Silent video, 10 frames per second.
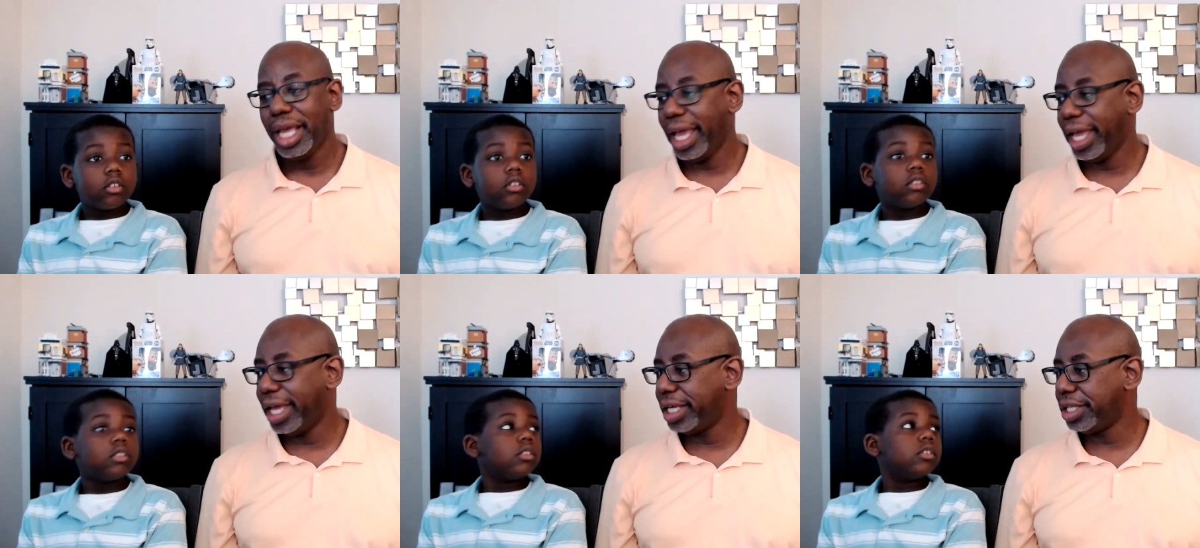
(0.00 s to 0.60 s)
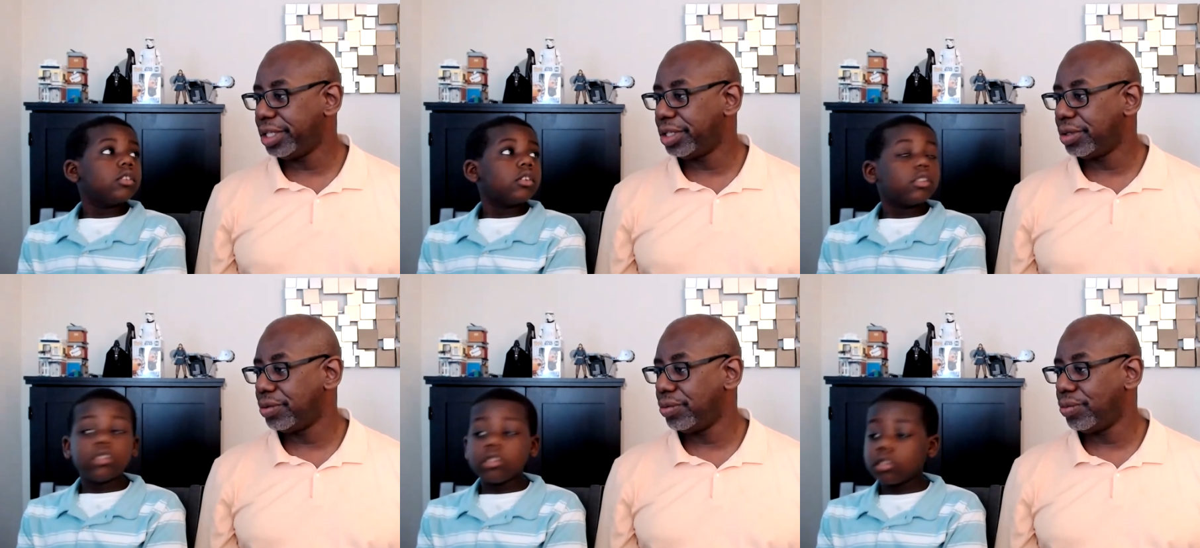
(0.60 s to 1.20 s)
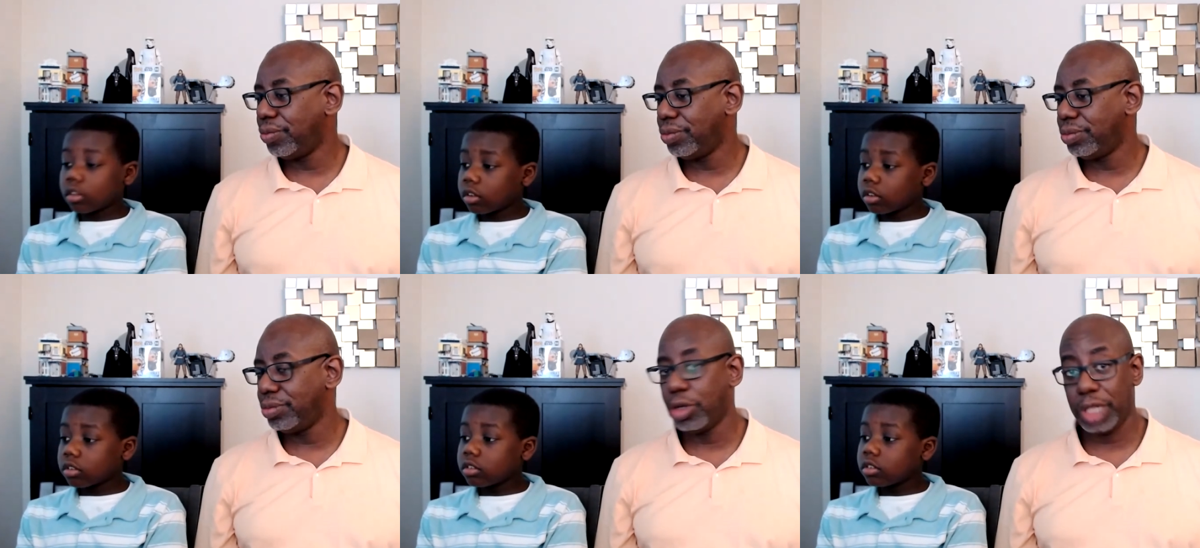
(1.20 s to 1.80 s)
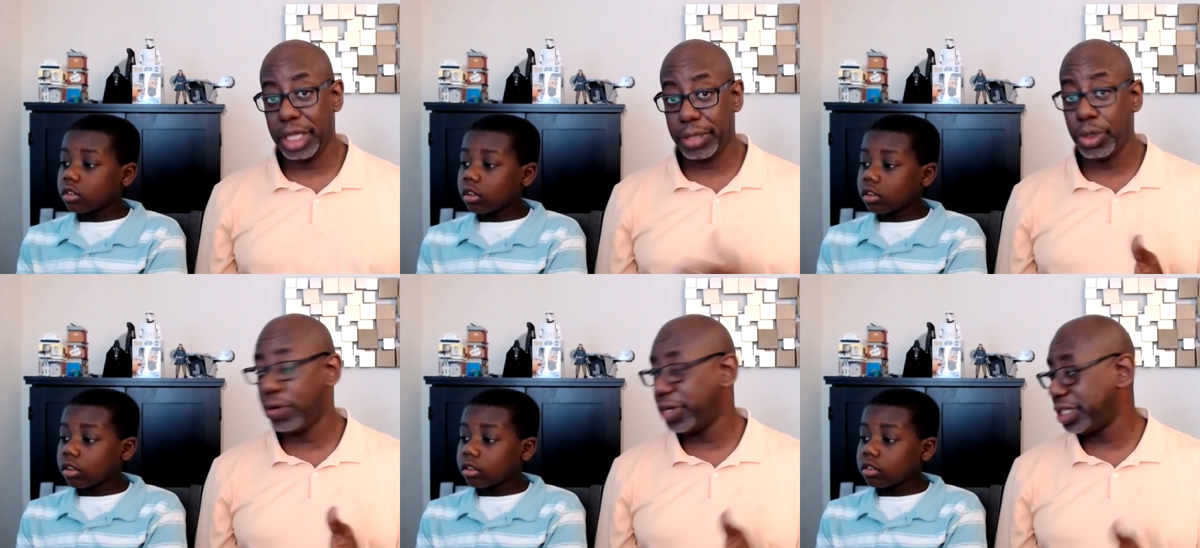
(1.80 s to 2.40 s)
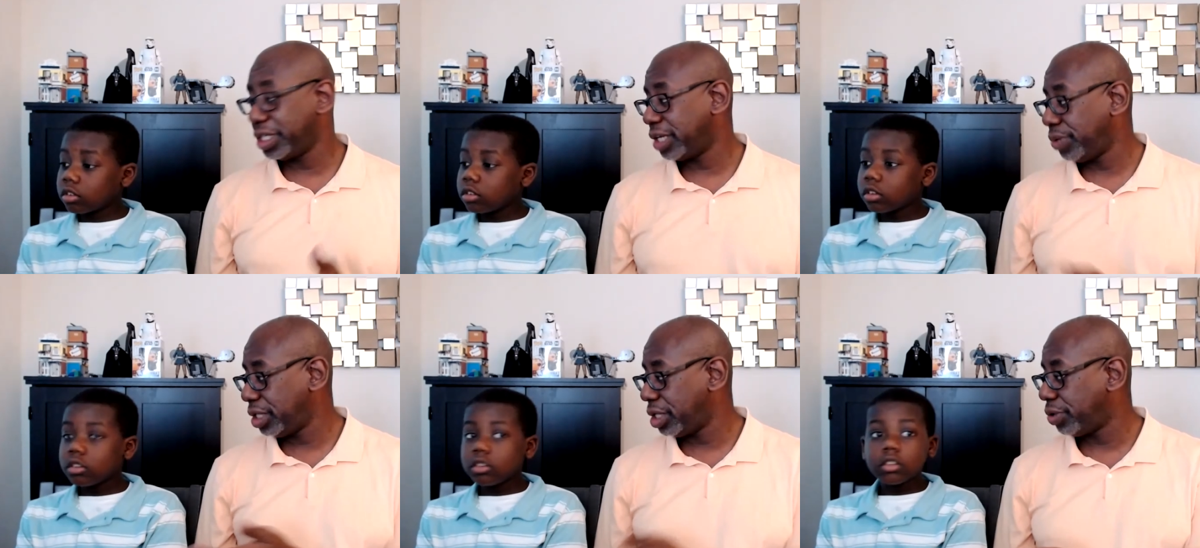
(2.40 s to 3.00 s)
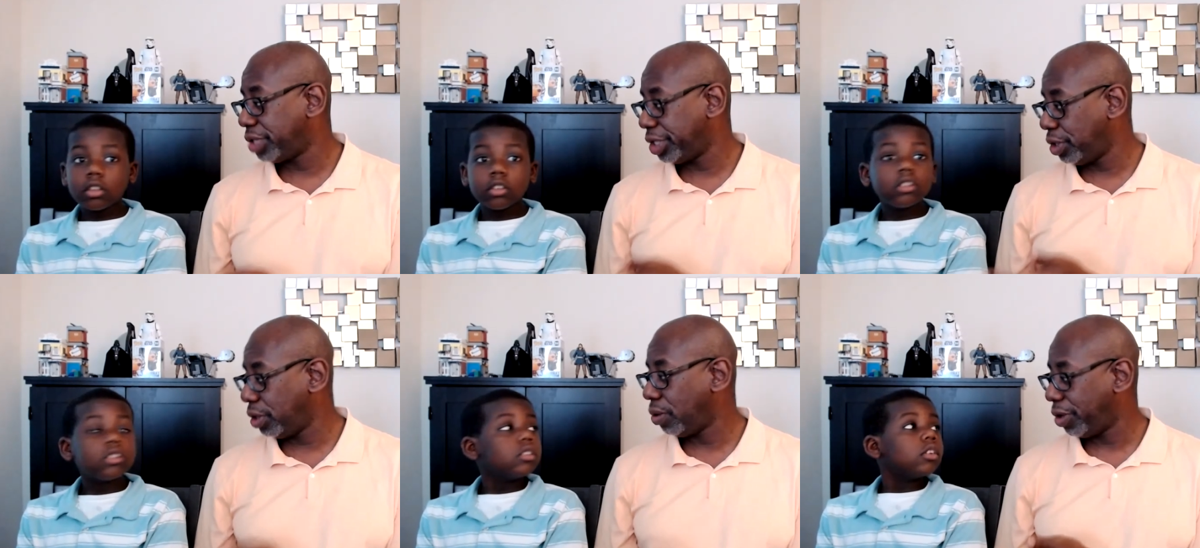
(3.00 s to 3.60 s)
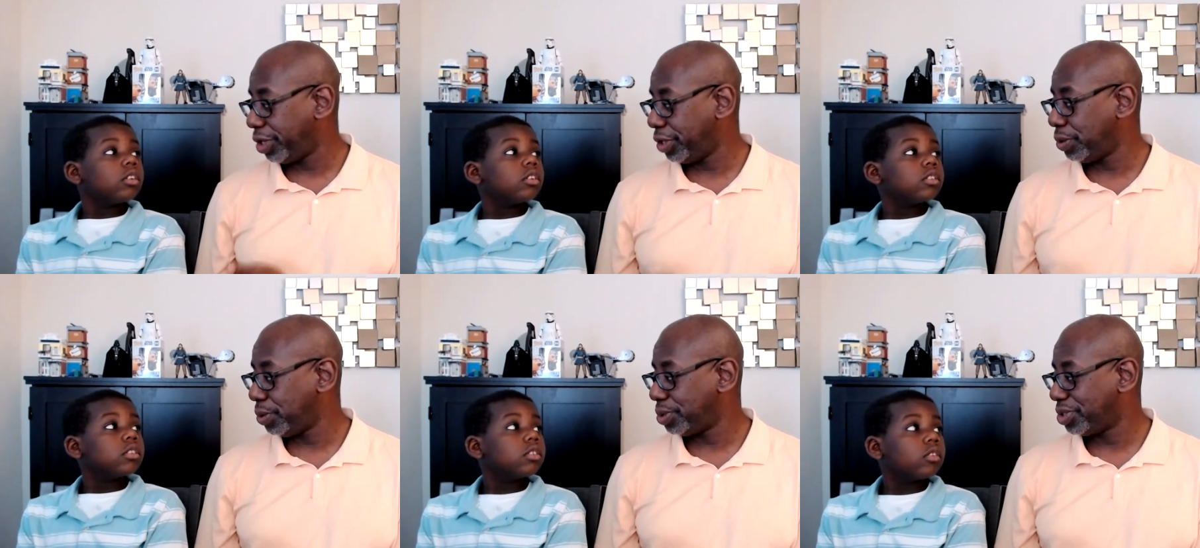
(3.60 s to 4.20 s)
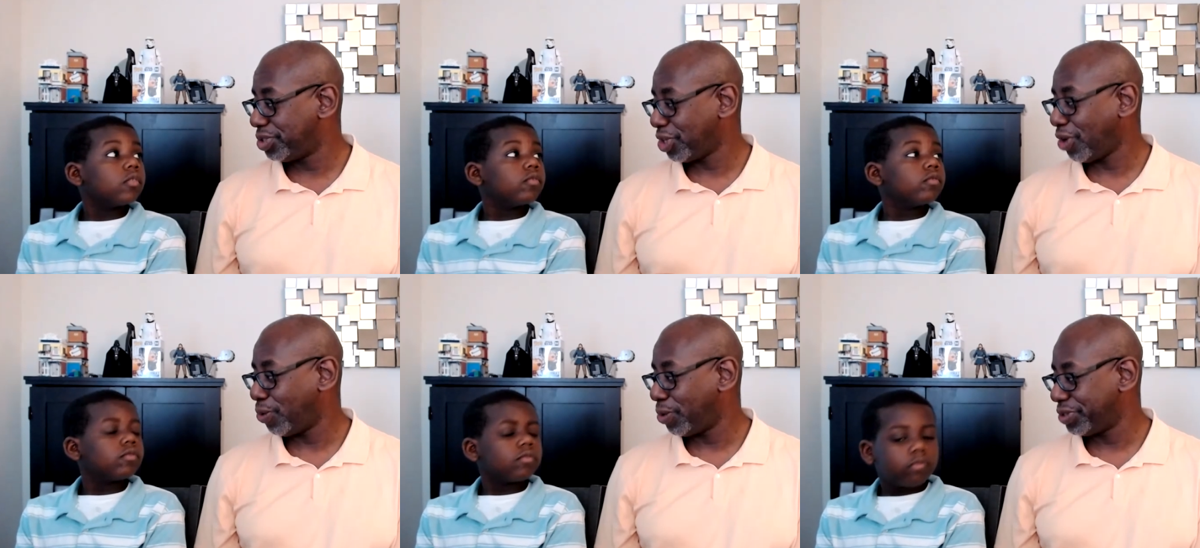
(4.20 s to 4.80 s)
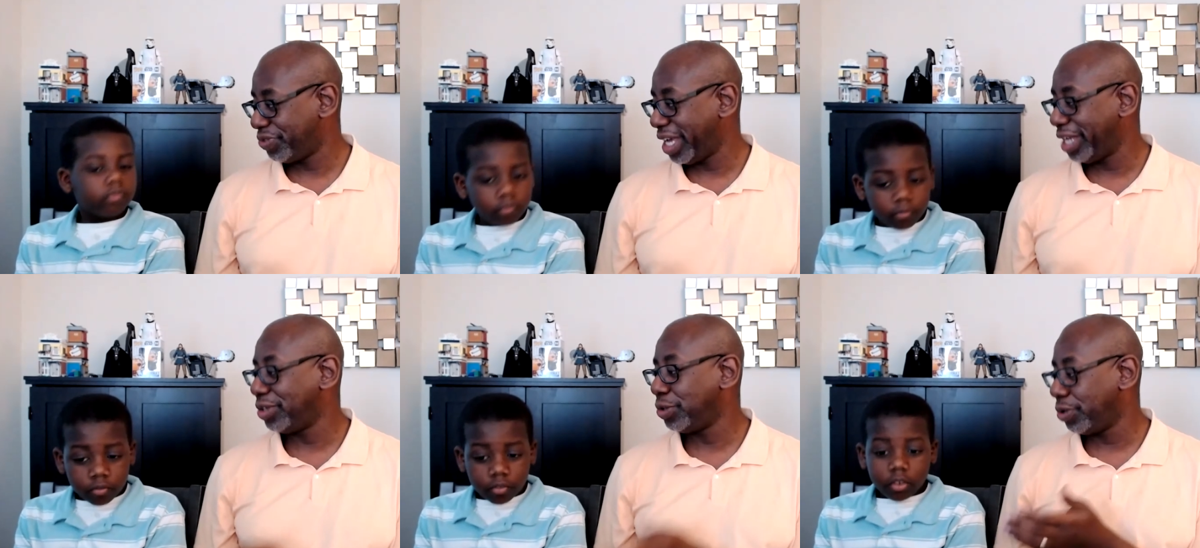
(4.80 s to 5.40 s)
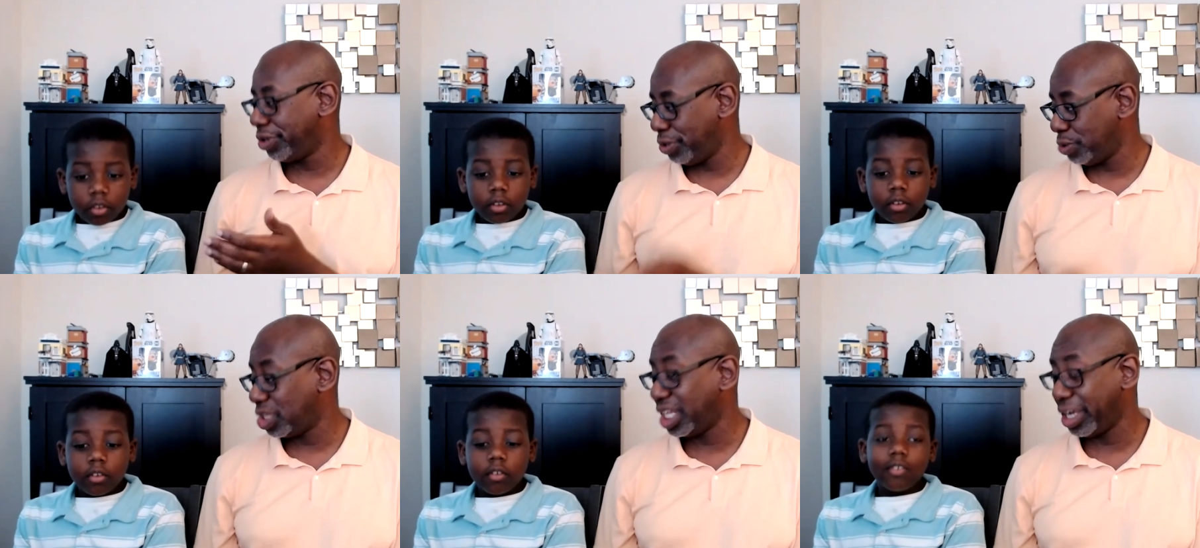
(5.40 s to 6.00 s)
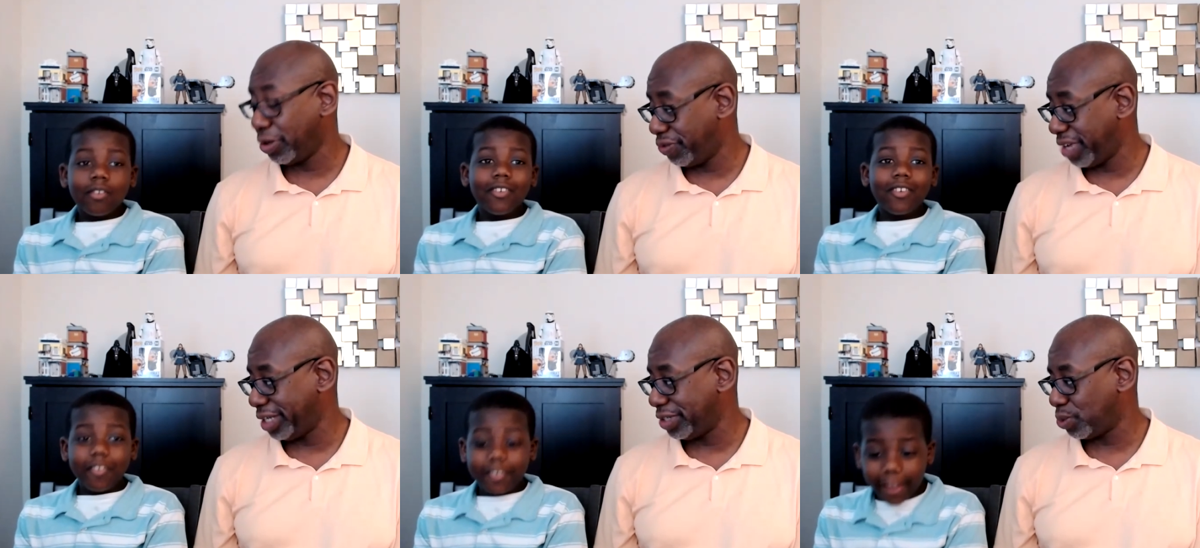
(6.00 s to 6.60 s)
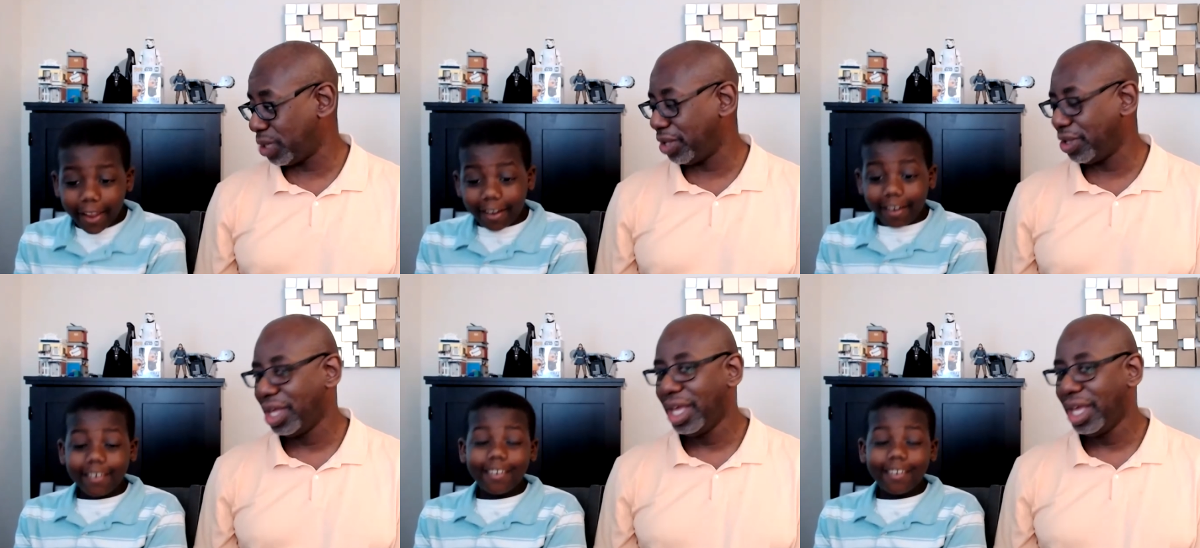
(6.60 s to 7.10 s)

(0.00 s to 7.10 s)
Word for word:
Speaker 1: And you know, like we already said, we know that you are a huge Star Wars fan and you are a huge Lego fan as yeah. well.